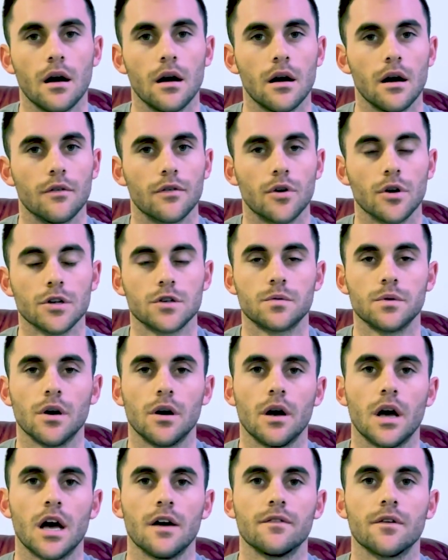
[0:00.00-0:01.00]
of course, we
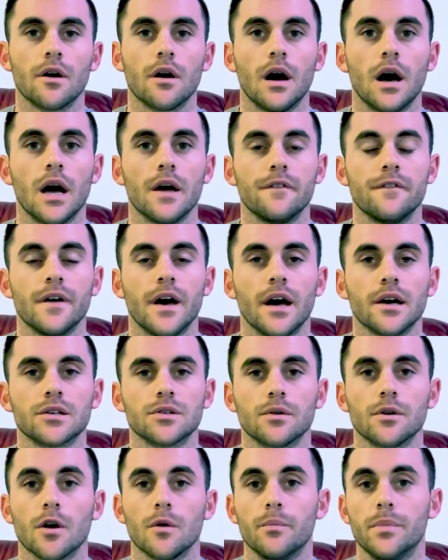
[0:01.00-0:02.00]
all have our IFAKs
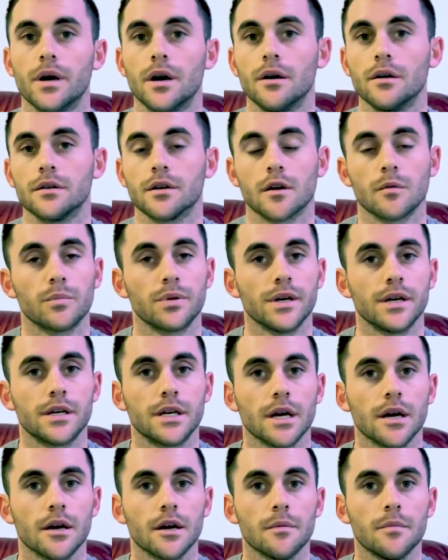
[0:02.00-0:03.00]
on our belt and our plate
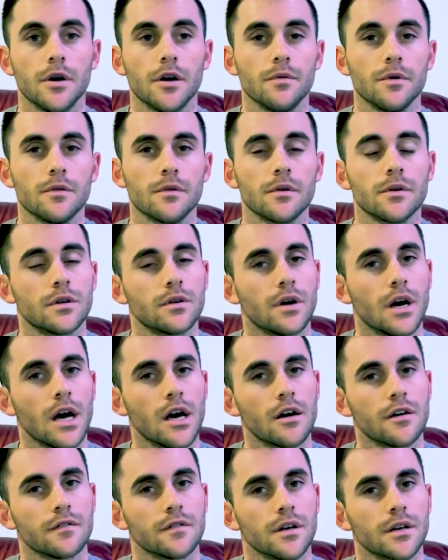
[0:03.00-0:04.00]
carrier, but we really don't
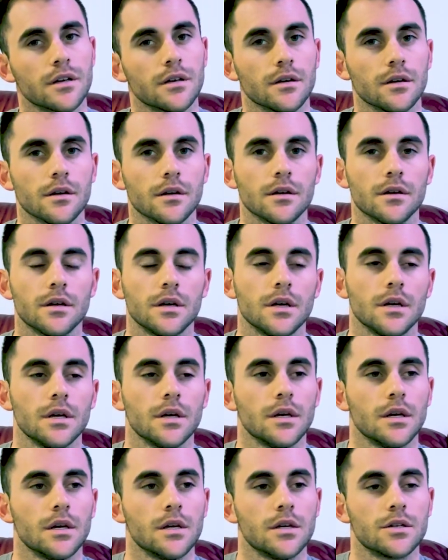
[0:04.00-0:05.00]
have like a
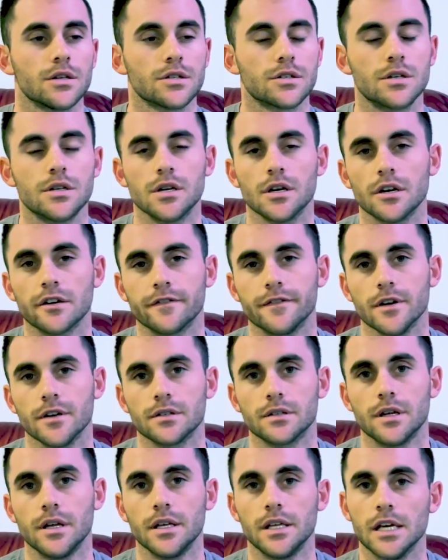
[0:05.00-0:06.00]
just generic first
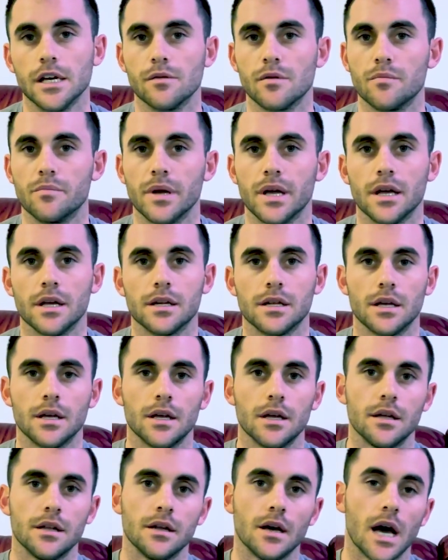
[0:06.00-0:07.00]
aid kit with
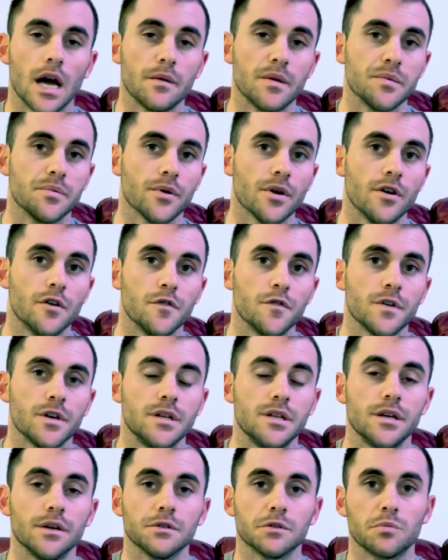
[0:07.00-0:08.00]
Band-Aid, ibuprofen,
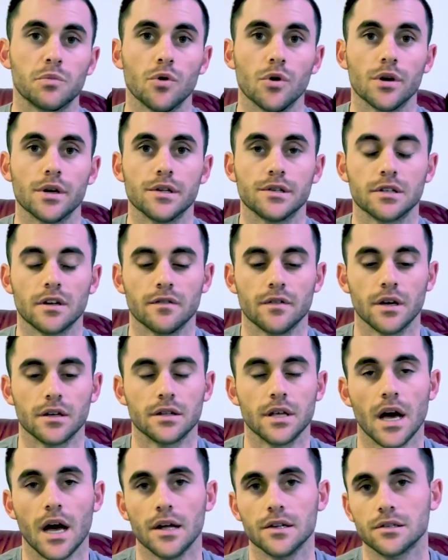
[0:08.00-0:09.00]
Neosporin, and stuff like
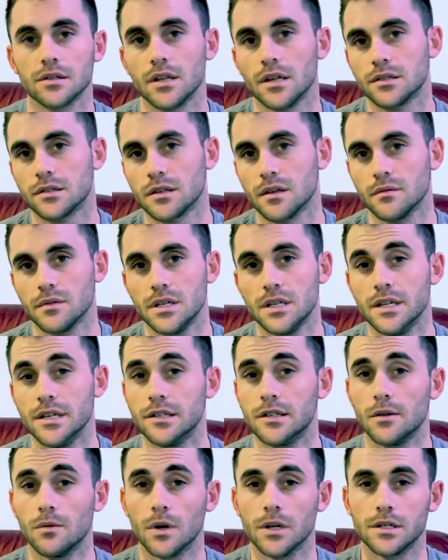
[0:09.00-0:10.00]
that. So that's an
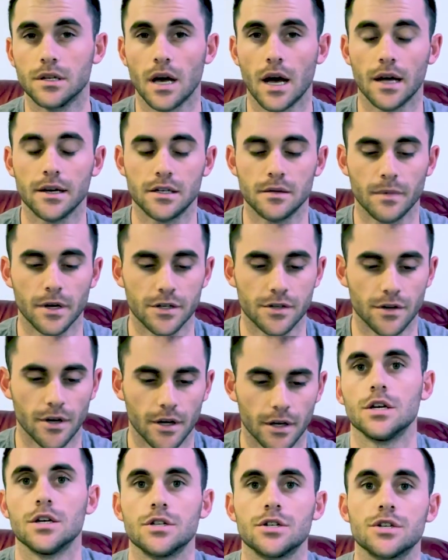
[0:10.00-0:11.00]
easy one to add to my
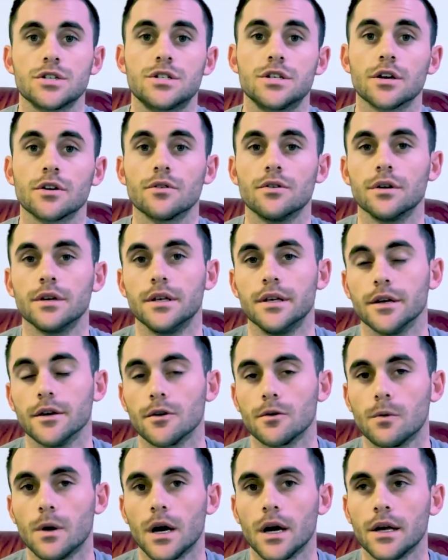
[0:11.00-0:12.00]
truck. Just general gear
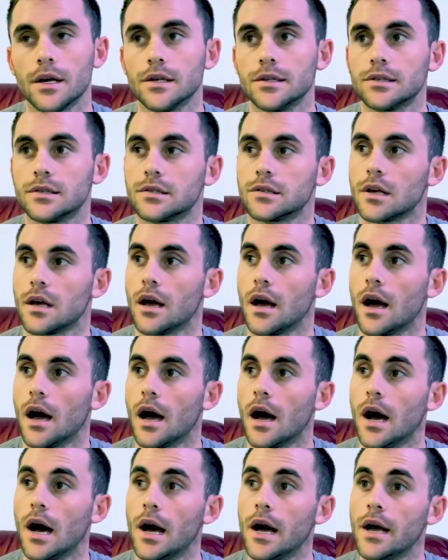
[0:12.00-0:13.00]
wise,
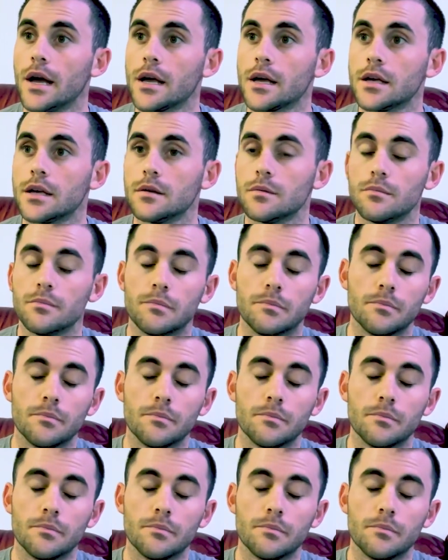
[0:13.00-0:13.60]
I